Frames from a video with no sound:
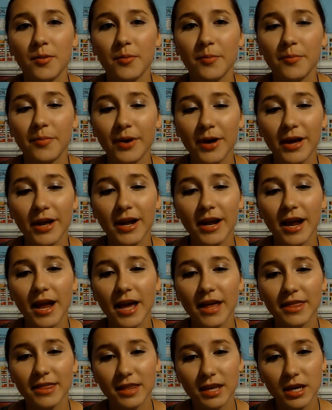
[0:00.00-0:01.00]
but
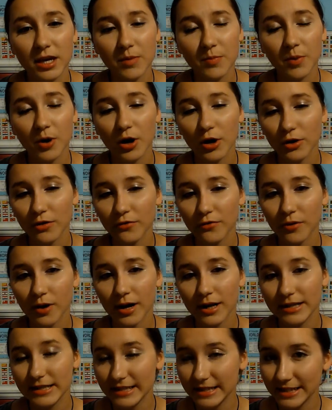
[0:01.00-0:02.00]
I think part of why
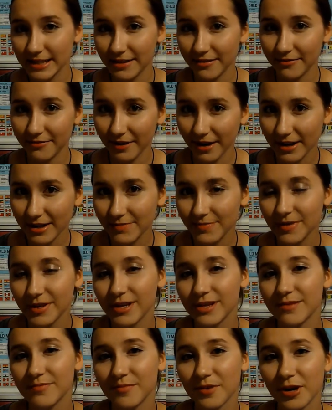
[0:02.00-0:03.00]
it didn't affect me
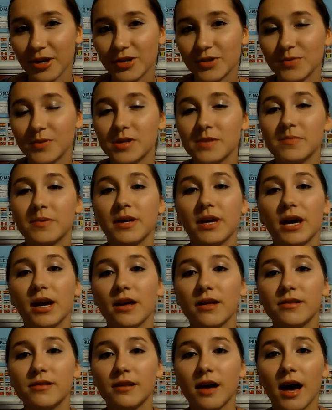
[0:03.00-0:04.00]
as much was
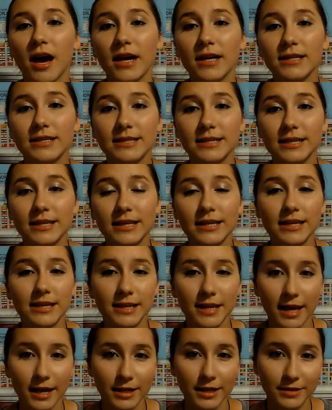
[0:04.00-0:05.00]
because I didn't
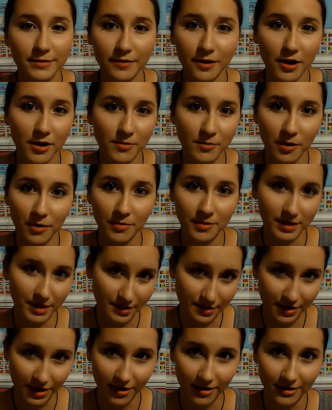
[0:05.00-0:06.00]
connect very well with these
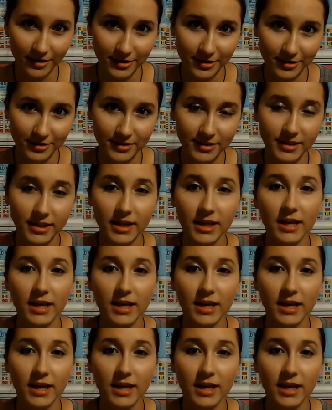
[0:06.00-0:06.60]
characters.